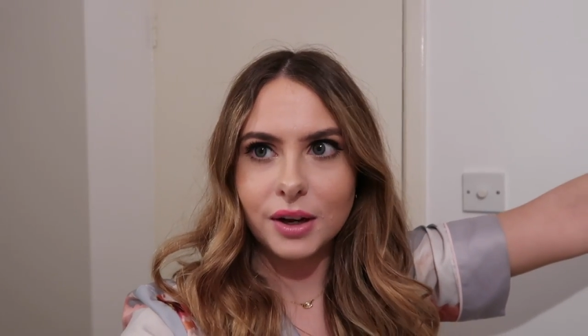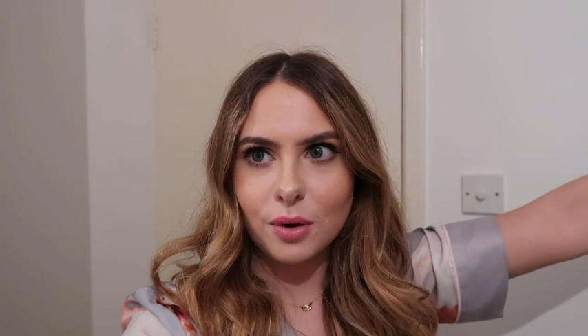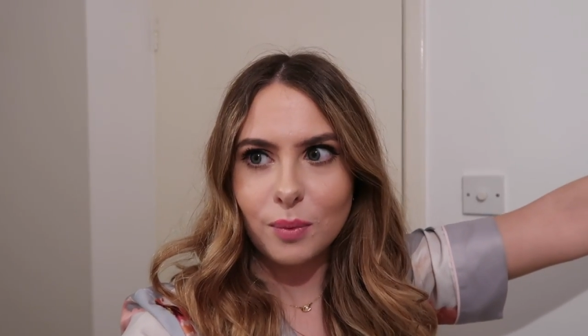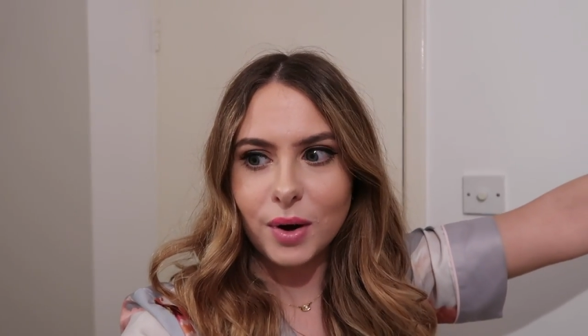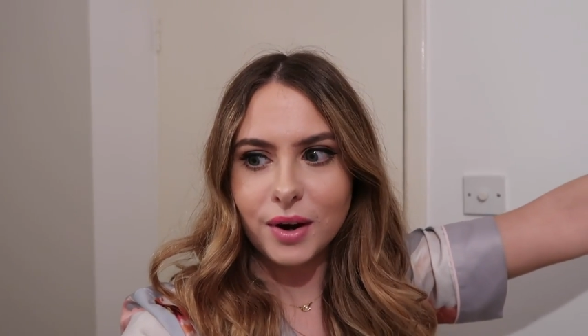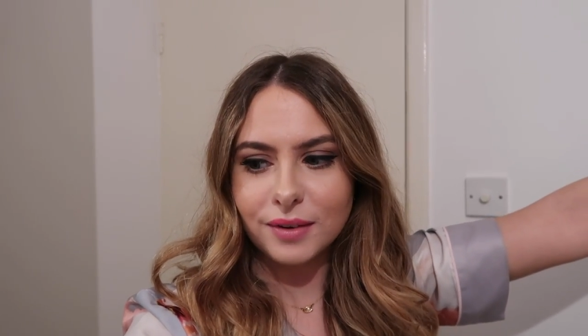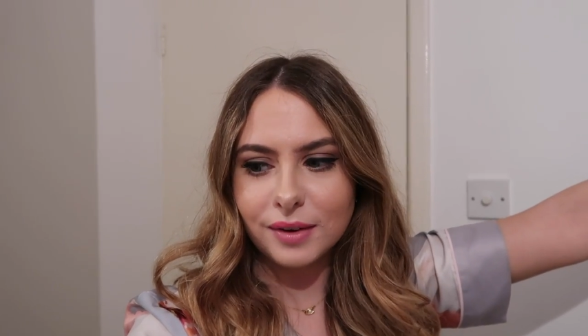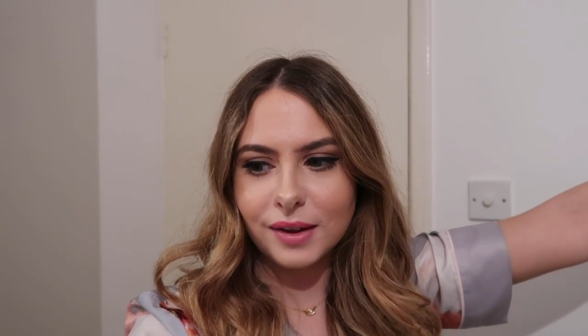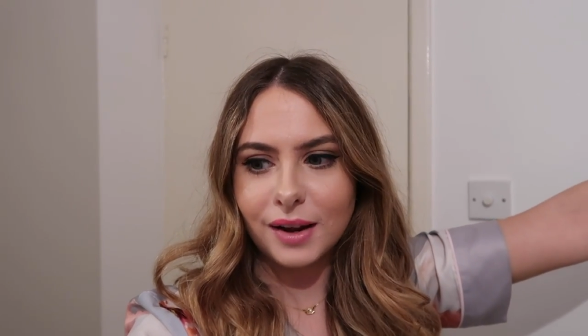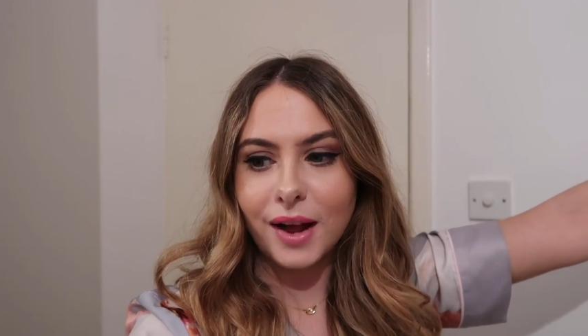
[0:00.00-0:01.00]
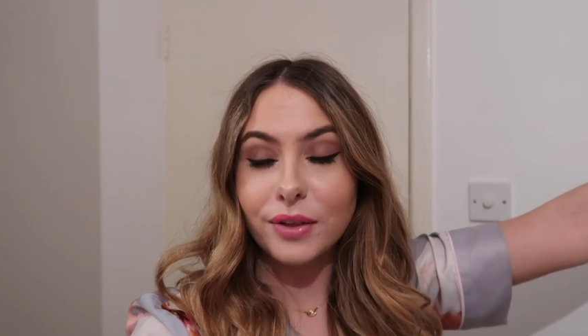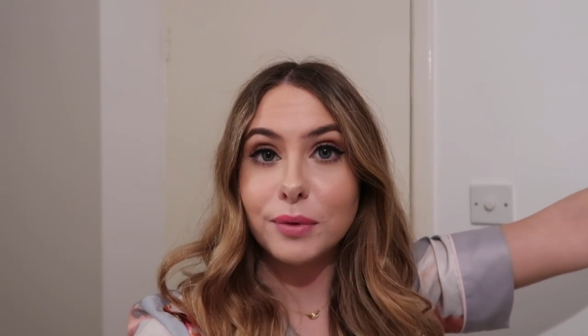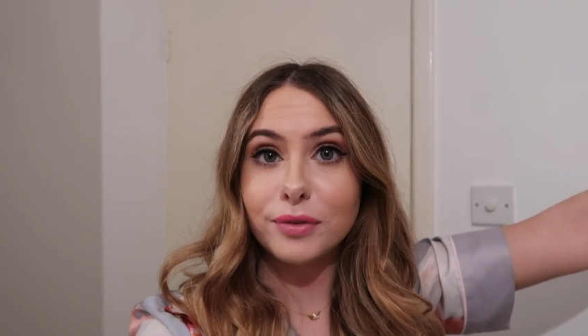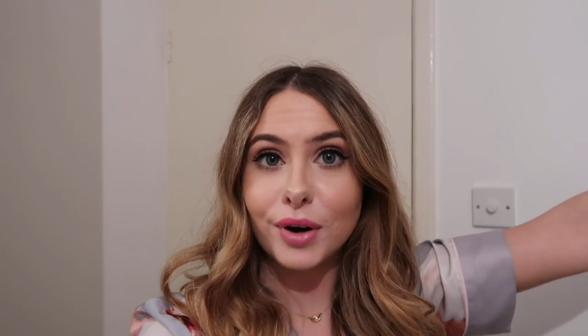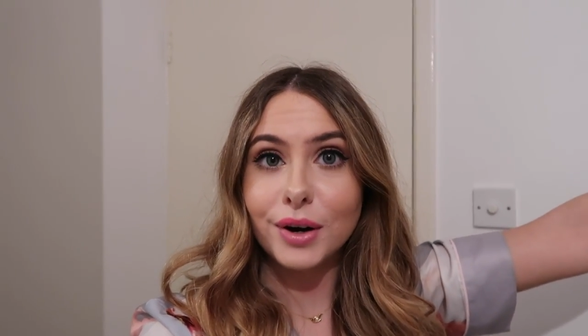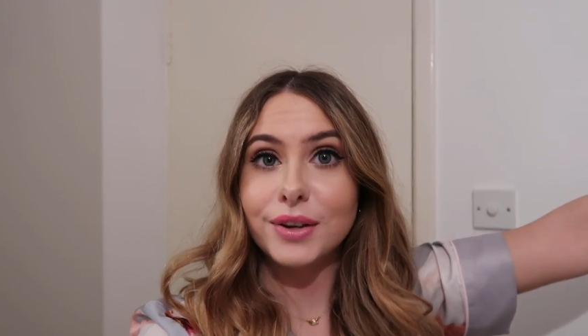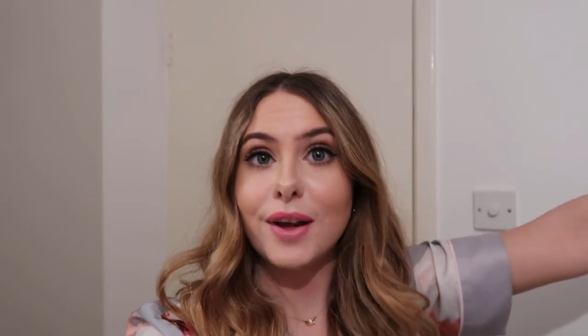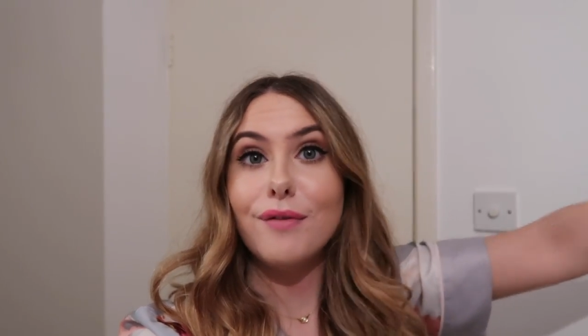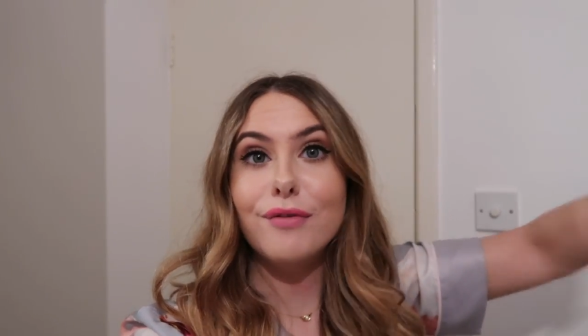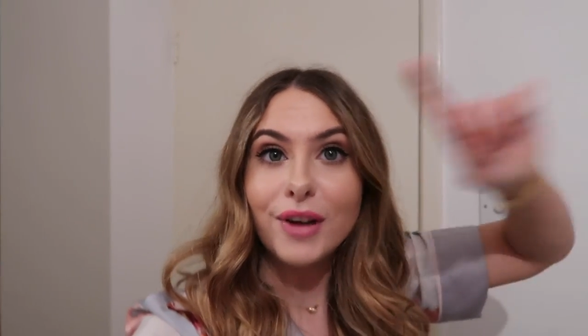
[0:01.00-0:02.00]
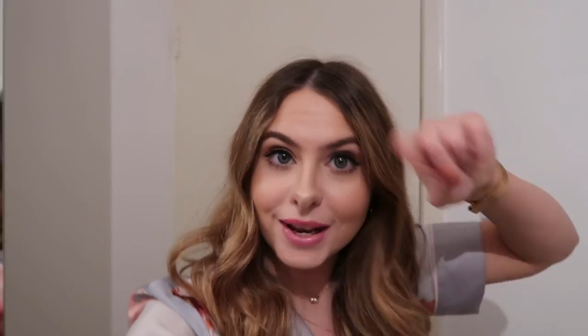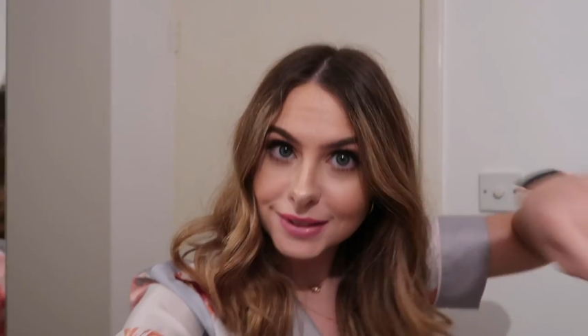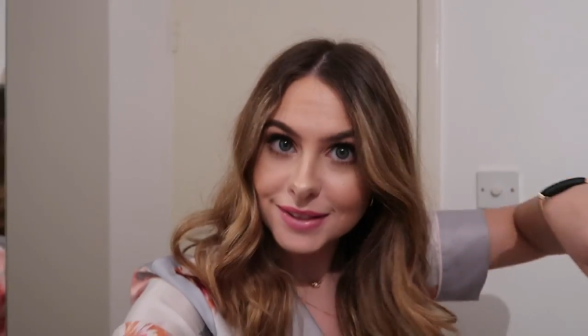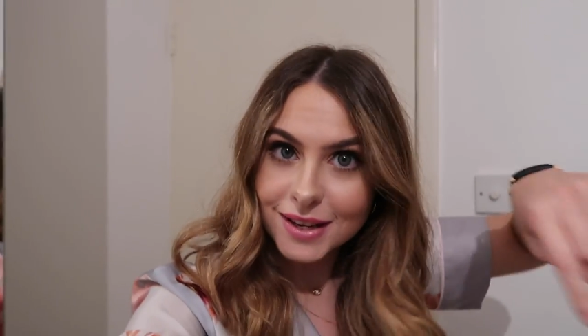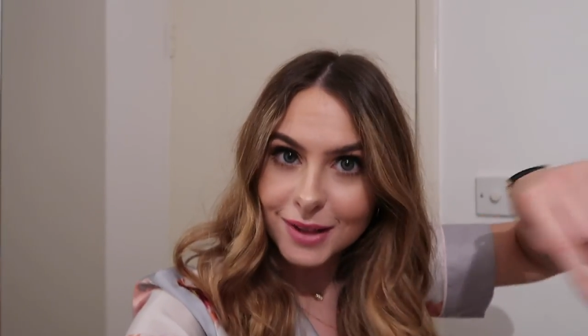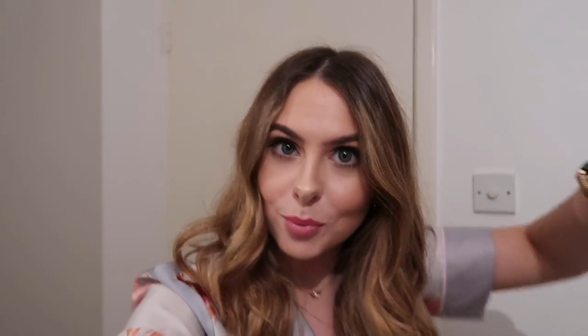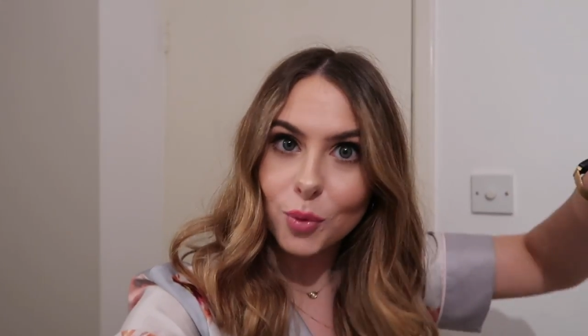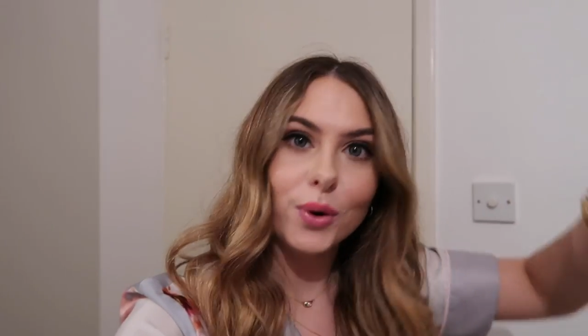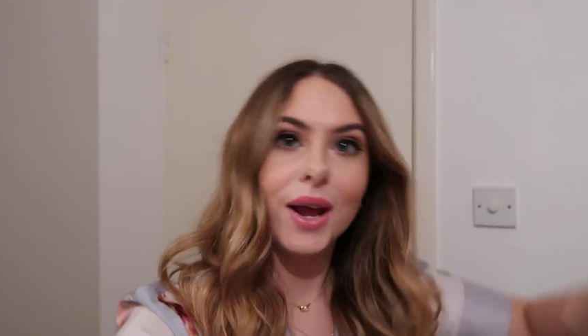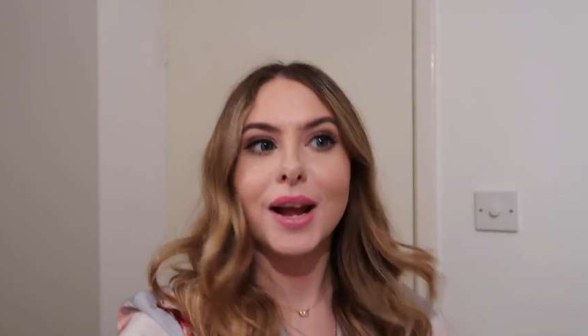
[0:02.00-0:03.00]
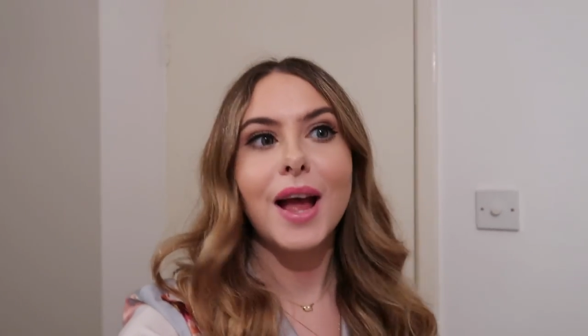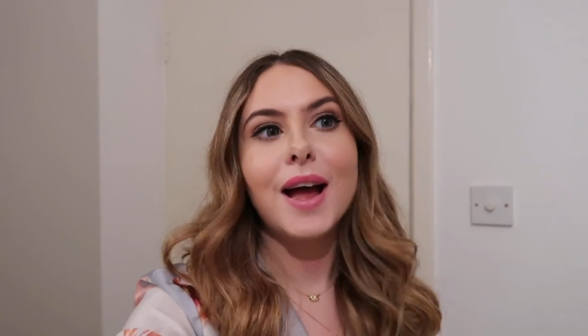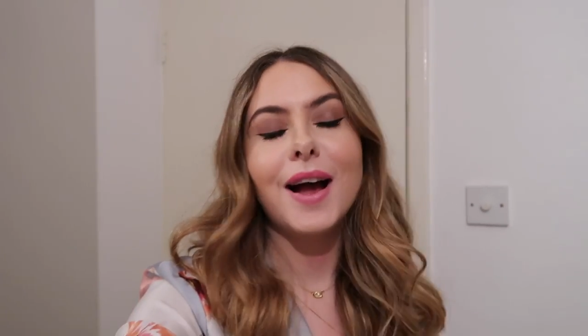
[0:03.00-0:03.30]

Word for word: I got one other thing at the River Island event in the morning,